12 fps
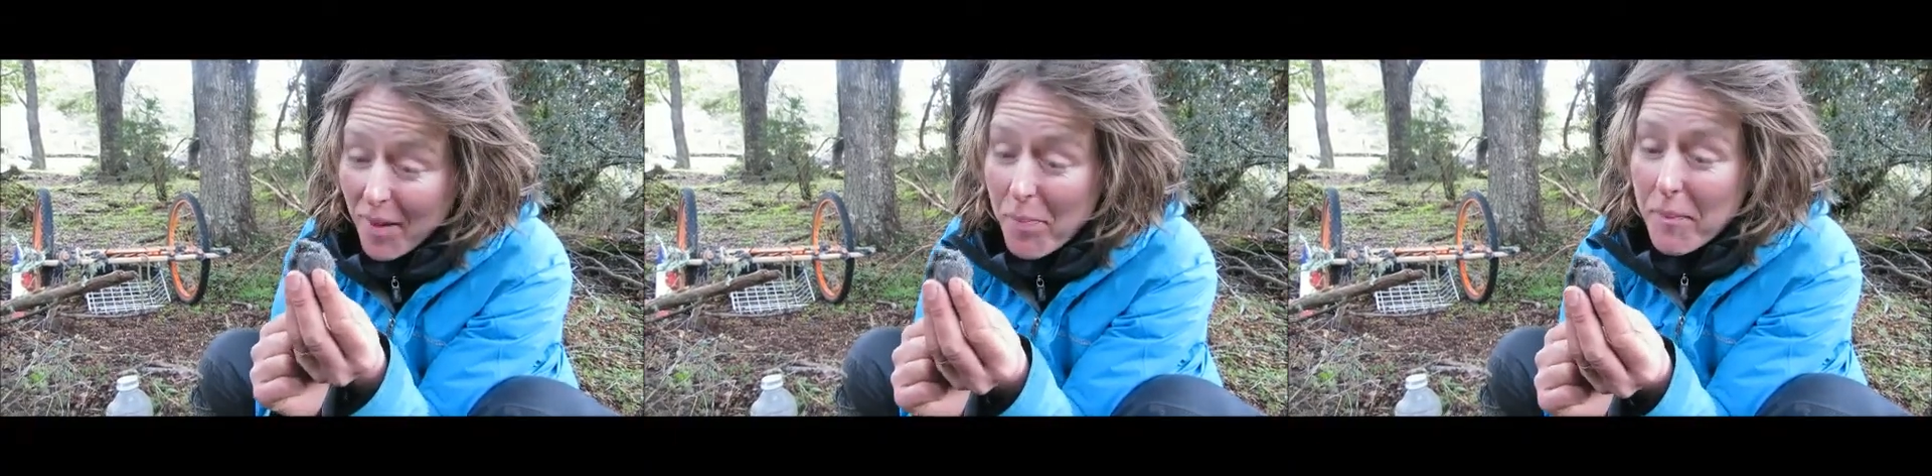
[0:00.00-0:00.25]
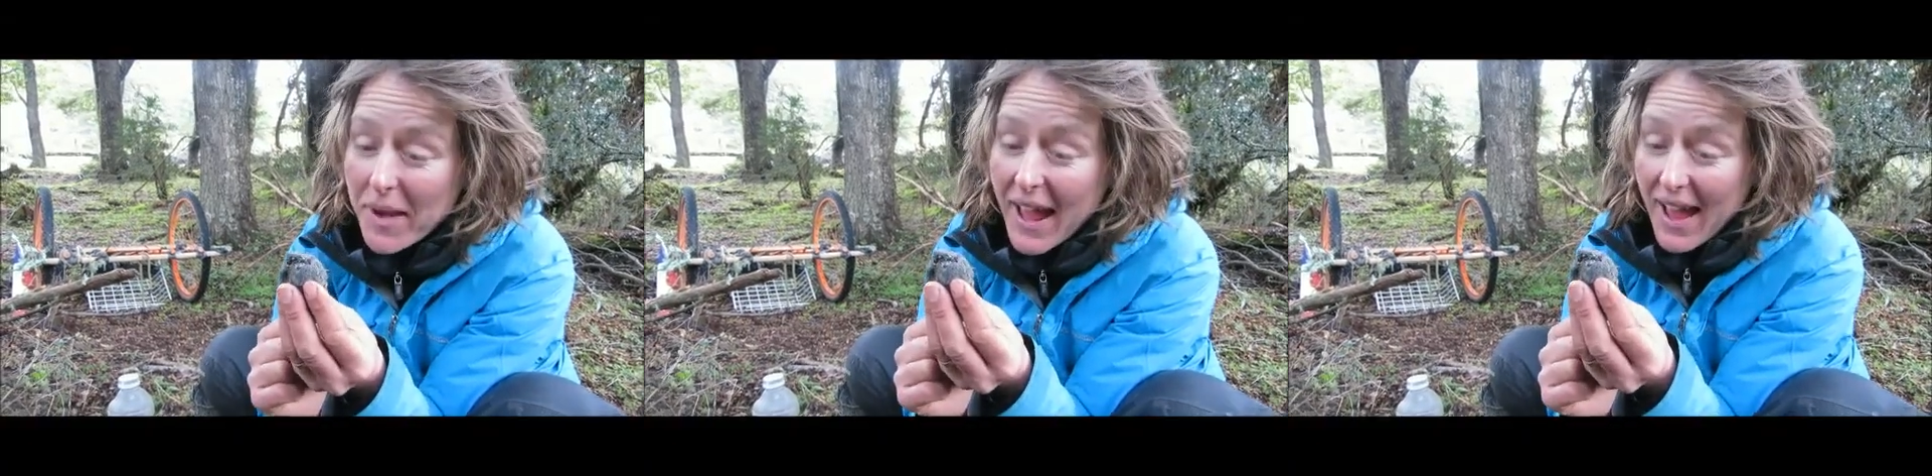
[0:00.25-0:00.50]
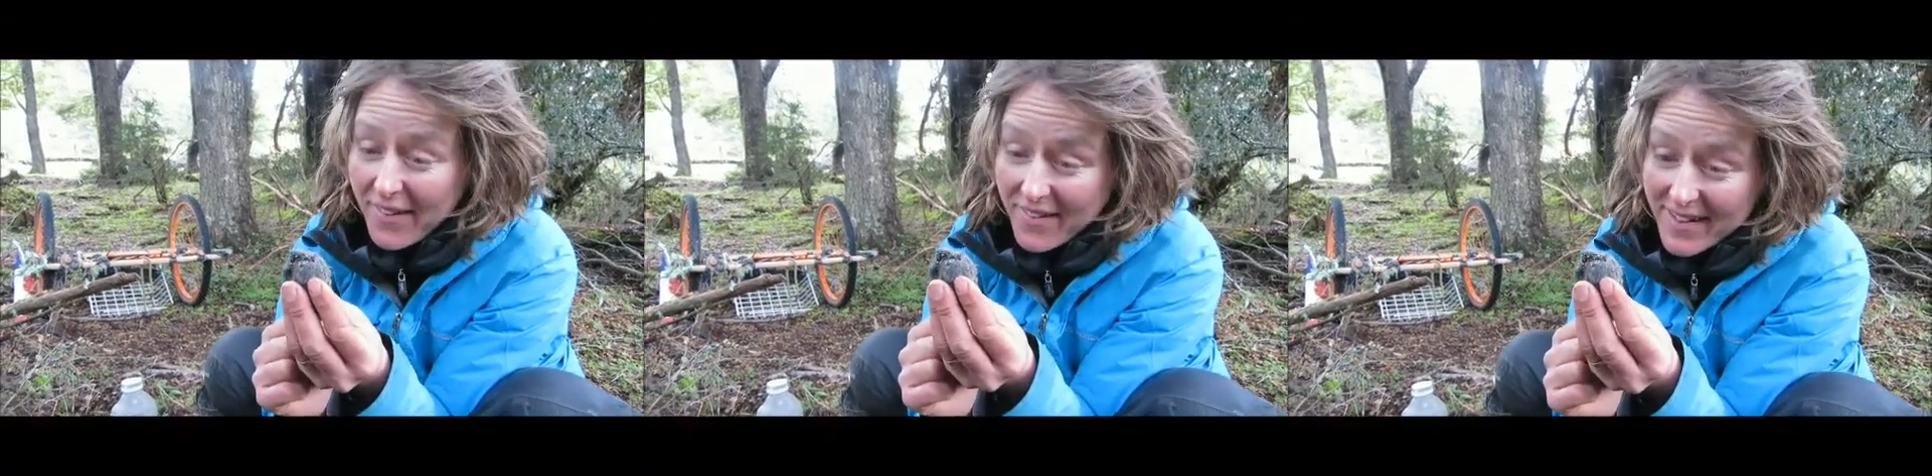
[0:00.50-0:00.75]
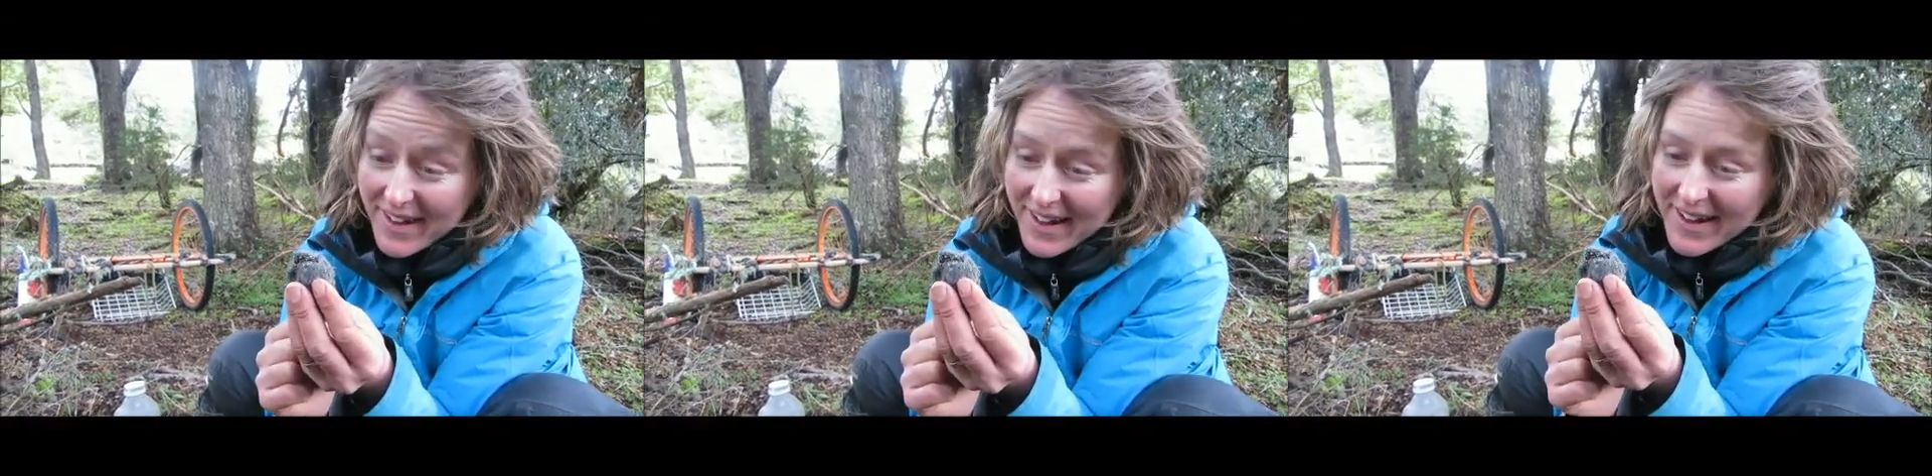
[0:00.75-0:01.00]
Somebody
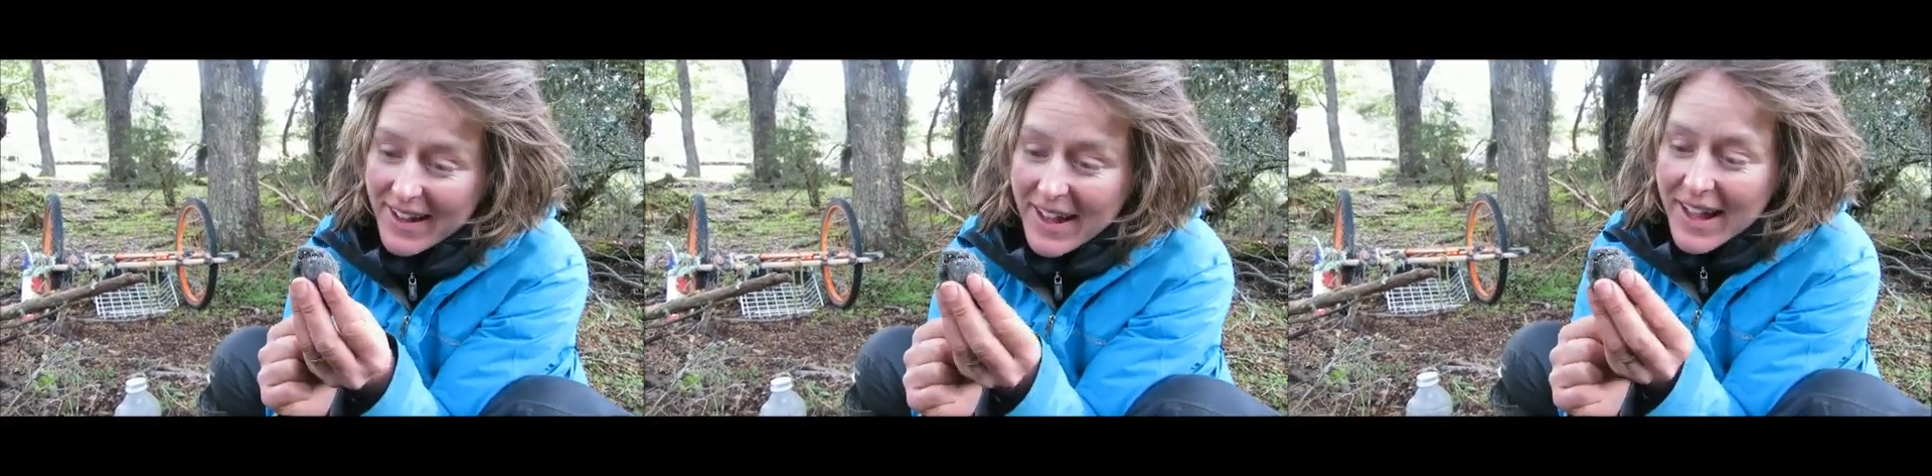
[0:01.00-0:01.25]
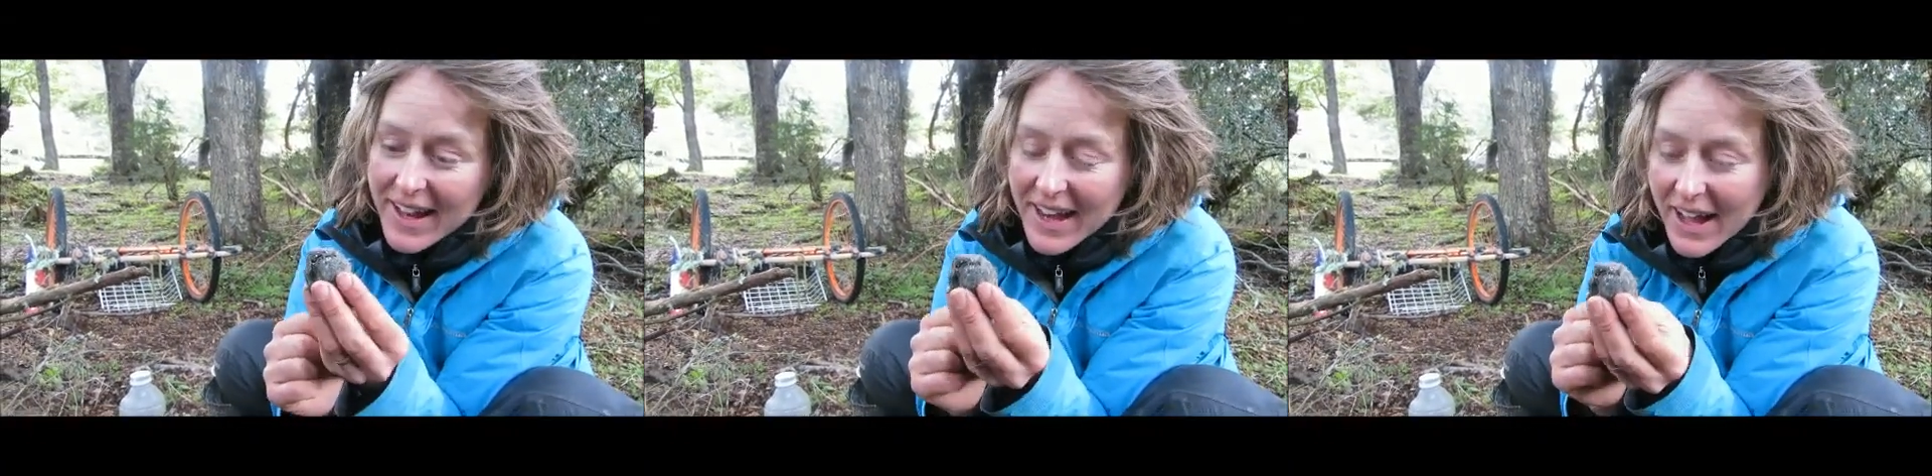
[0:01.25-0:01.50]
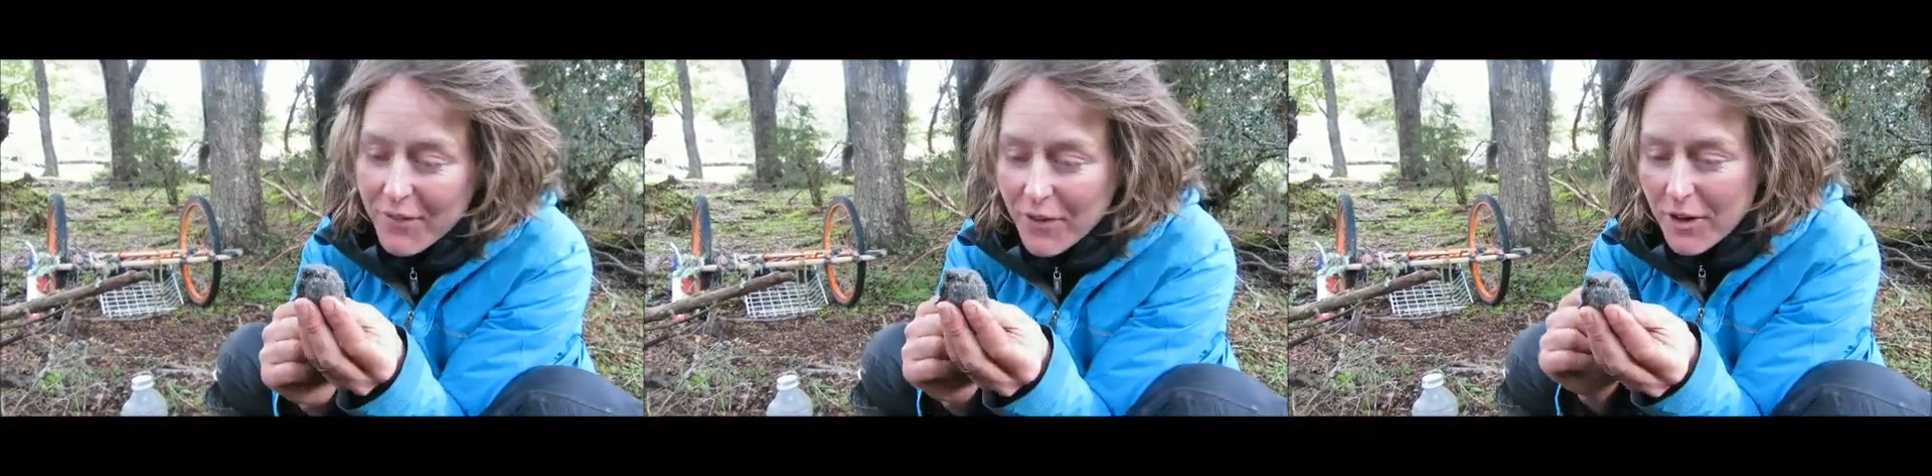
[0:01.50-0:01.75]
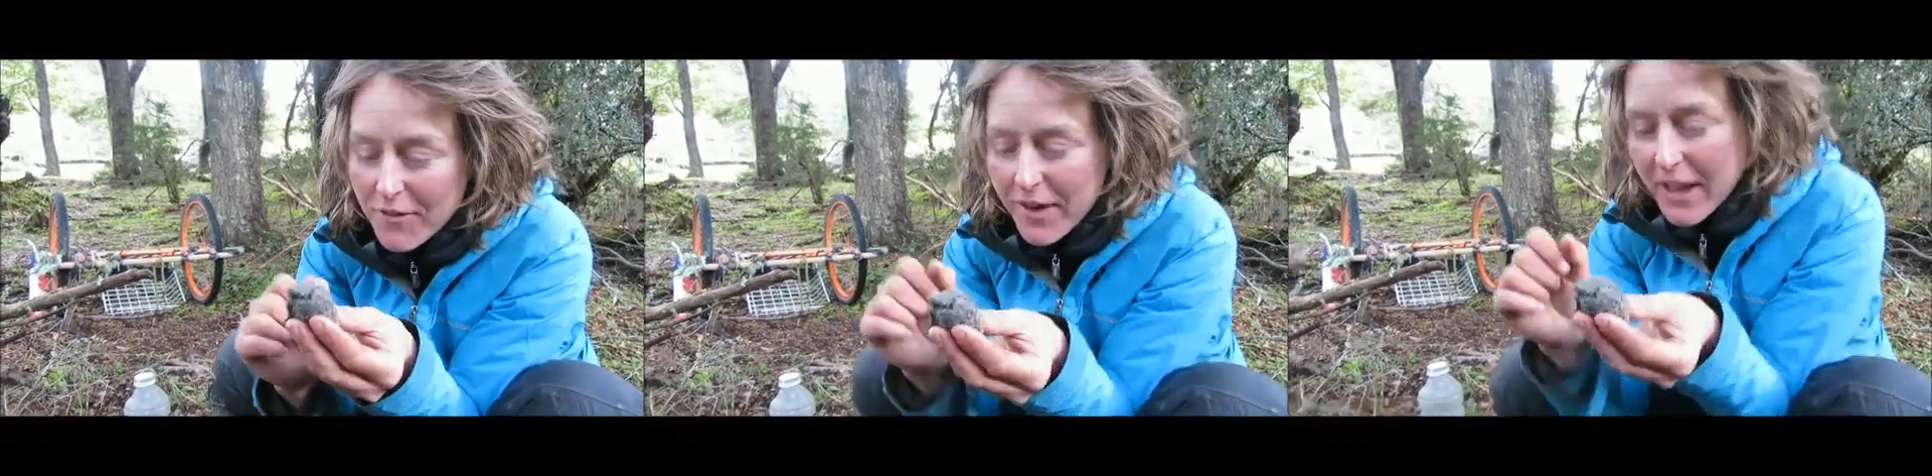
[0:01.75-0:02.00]
else did it. Now, if
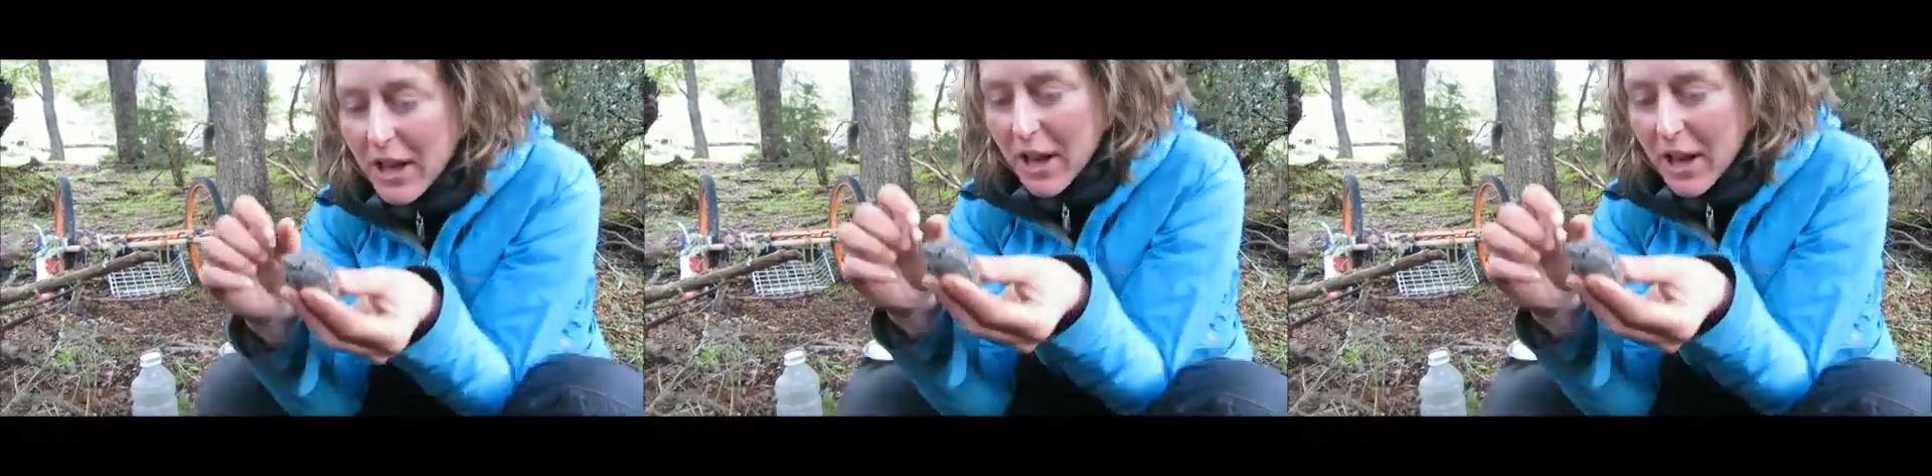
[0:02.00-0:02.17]
you look very